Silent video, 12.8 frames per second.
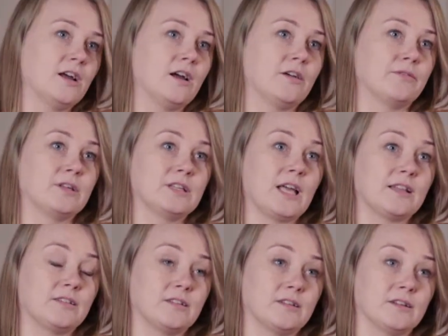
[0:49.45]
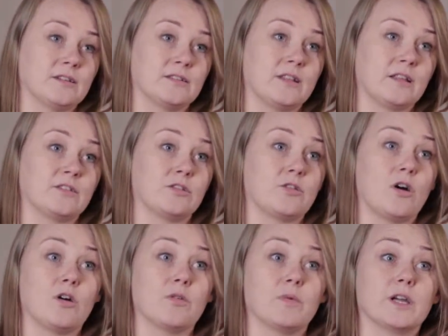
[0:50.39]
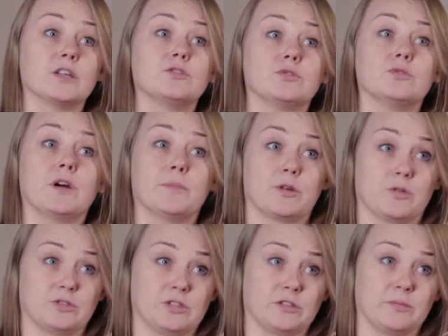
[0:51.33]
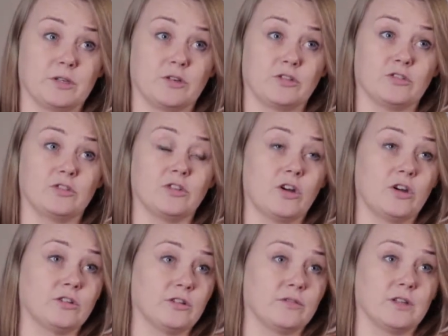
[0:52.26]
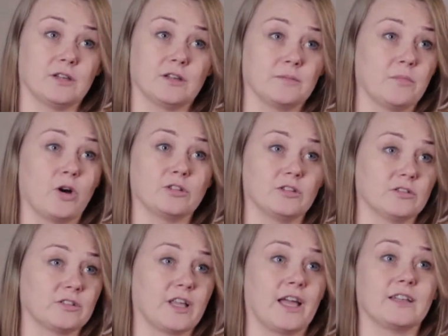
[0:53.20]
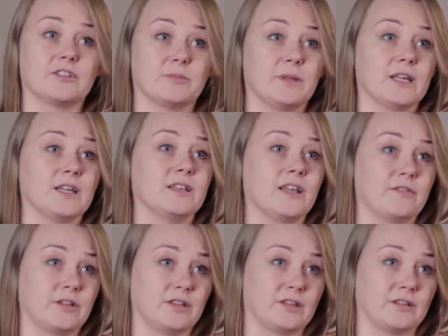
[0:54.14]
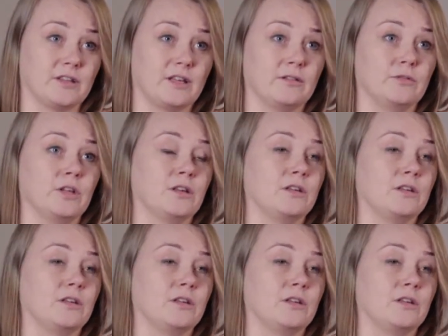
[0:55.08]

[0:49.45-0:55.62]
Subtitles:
I think that's a wrong way to approach it, because none of the models can explain everything.